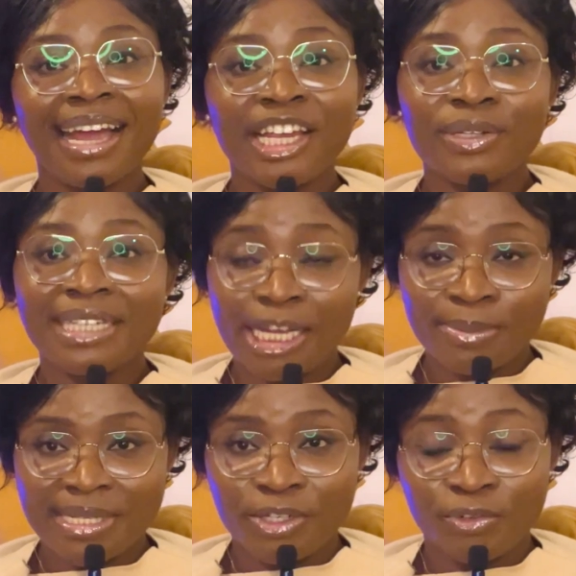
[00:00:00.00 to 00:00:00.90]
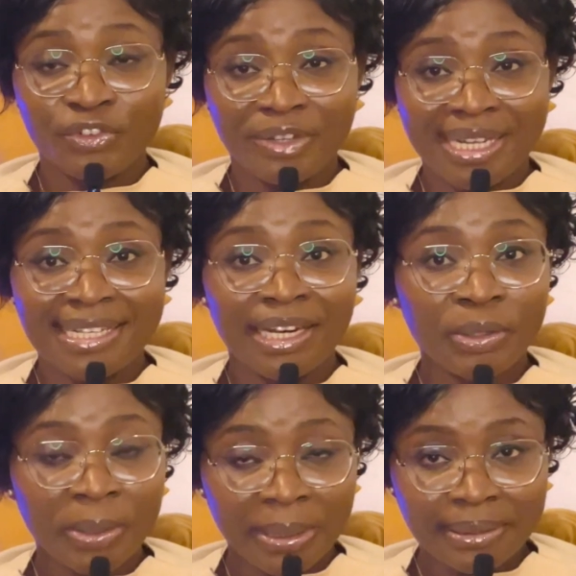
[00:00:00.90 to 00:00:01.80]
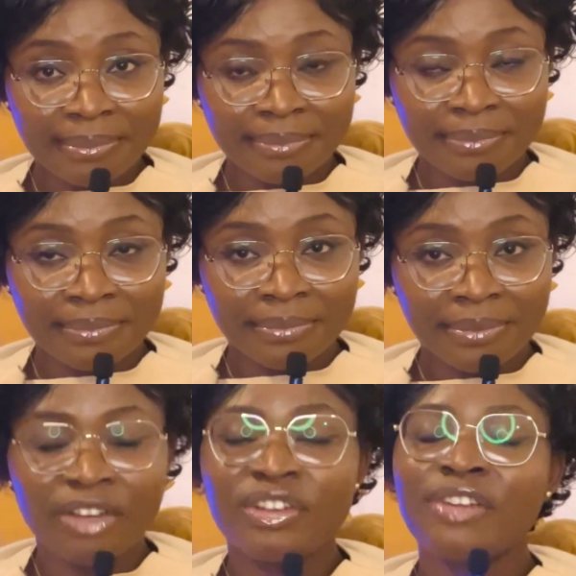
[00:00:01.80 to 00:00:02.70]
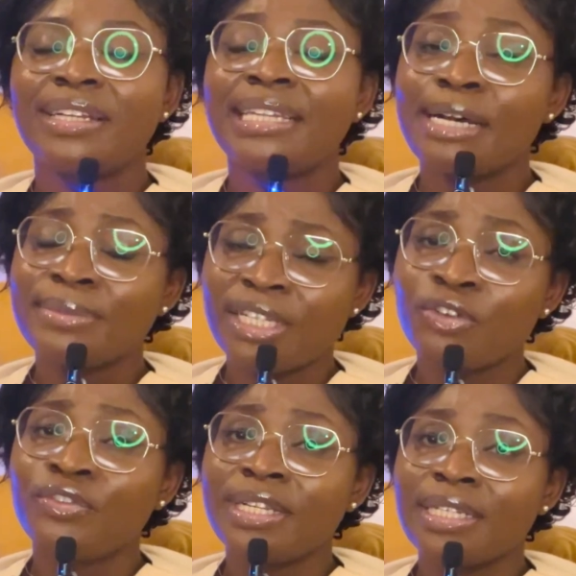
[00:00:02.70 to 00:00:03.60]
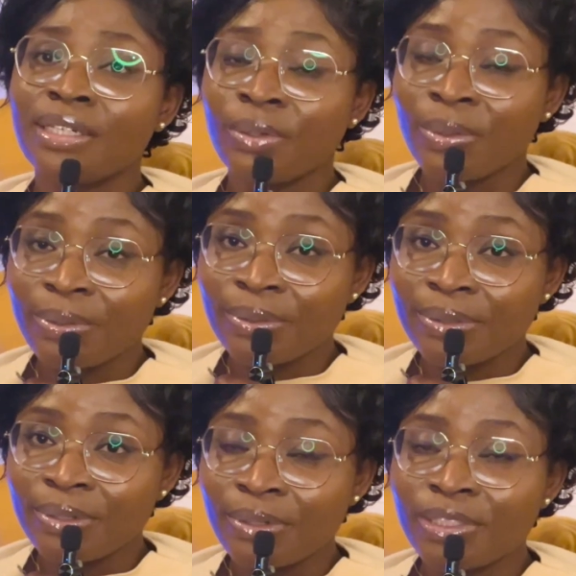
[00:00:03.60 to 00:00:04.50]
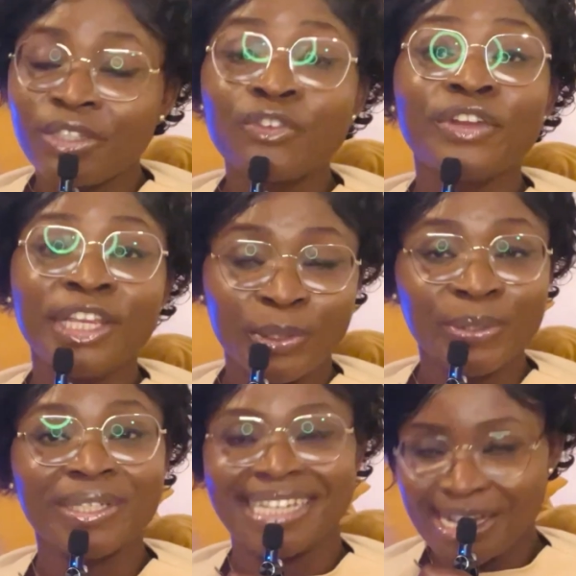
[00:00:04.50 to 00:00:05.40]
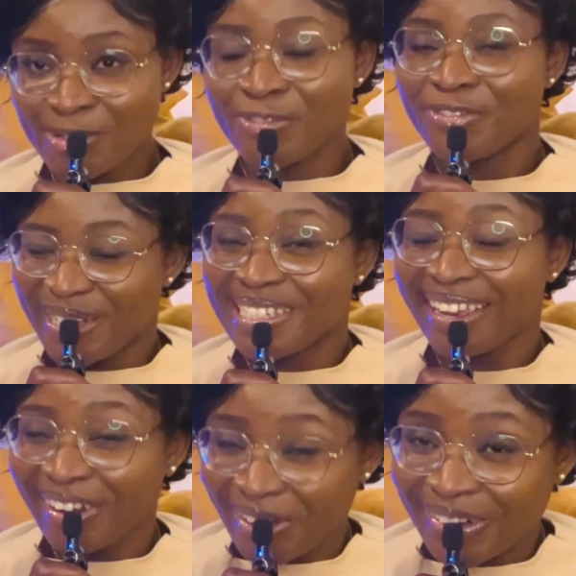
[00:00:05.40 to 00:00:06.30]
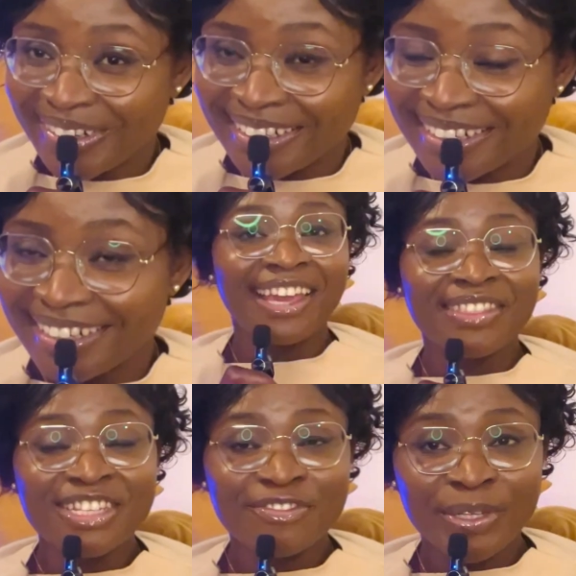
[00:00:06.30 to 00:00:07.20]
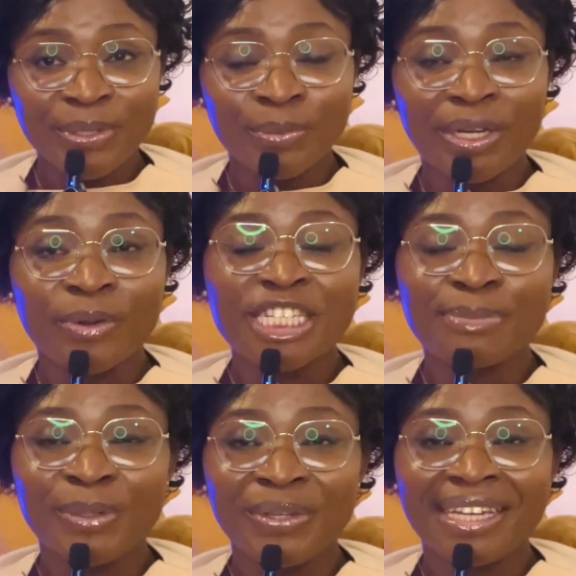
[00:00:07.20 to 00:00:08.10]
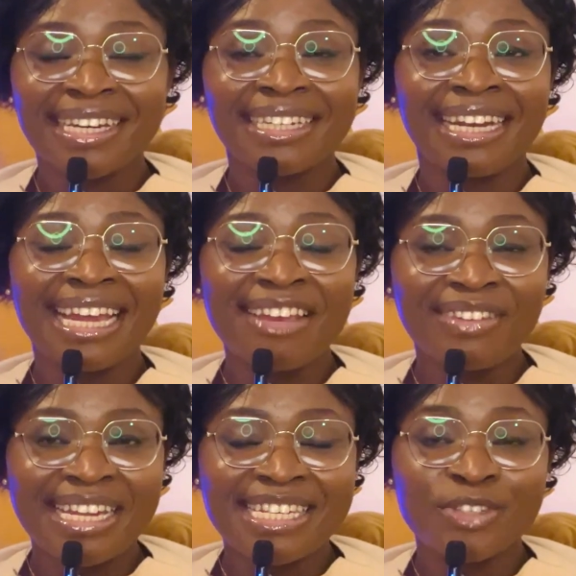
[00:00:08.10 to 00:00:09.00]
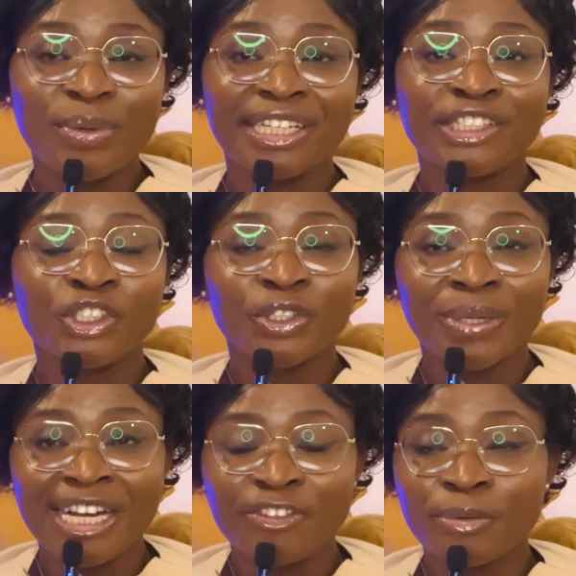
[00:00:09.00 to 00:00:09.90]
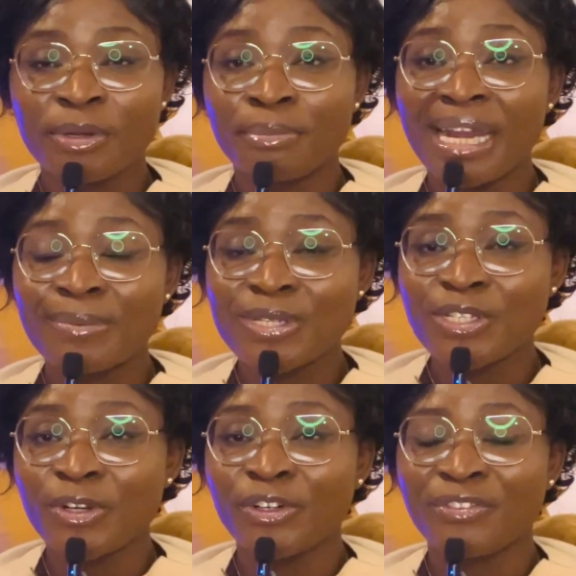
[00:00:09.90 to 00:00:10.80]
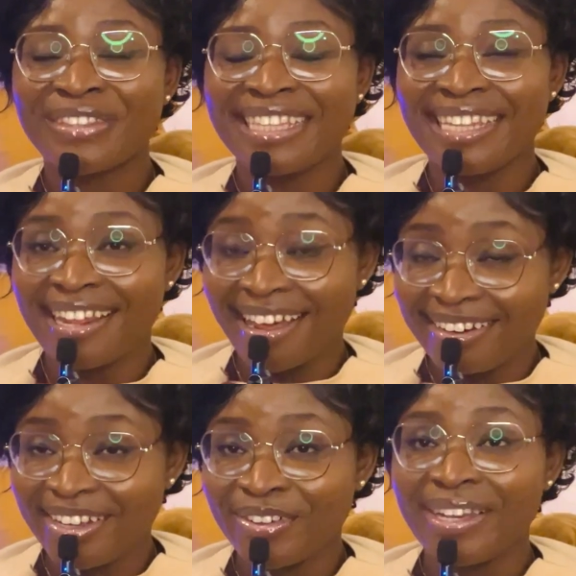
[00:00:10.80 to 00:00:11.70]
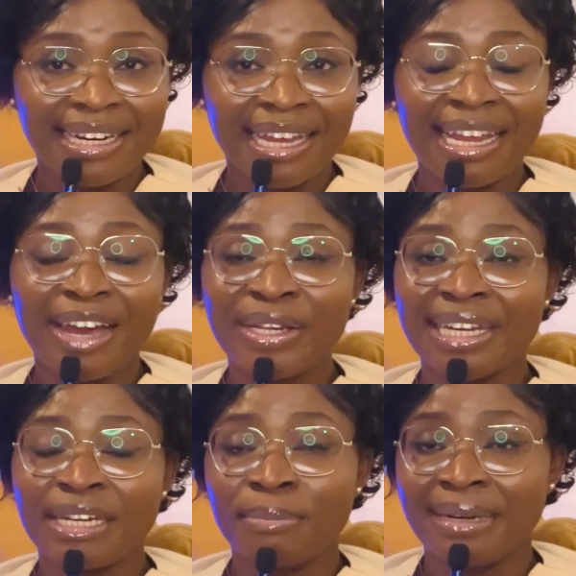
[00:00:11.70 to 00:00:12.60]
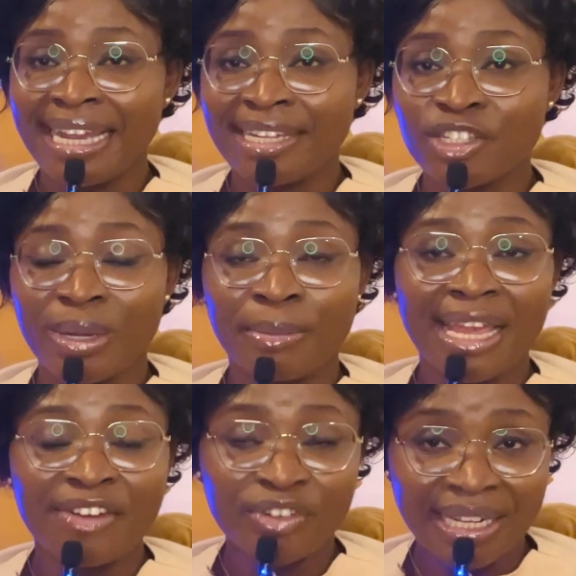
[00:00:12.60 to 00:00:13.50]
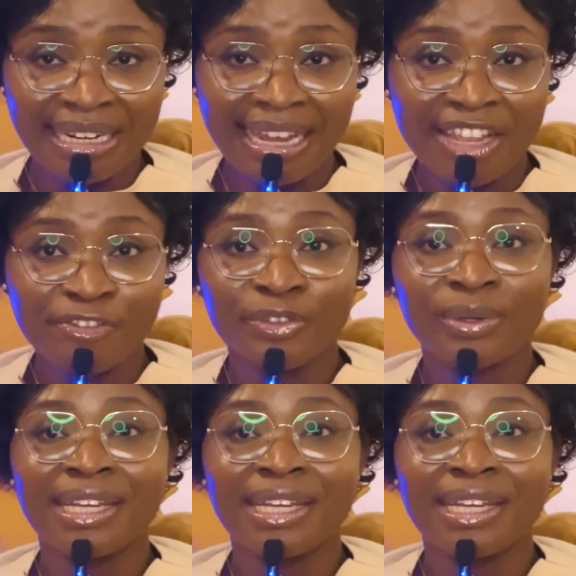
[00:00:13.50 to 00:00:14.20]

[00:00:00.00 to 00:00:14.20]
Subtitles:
Are you doubting your faith in God? Have you ever doubted your faith in God? Or do you think you're going to doubt your faith in God? In this video, we're going to be looking at life lessons we can draw out from the Bible story of Daniel and how it can apply to our everyday life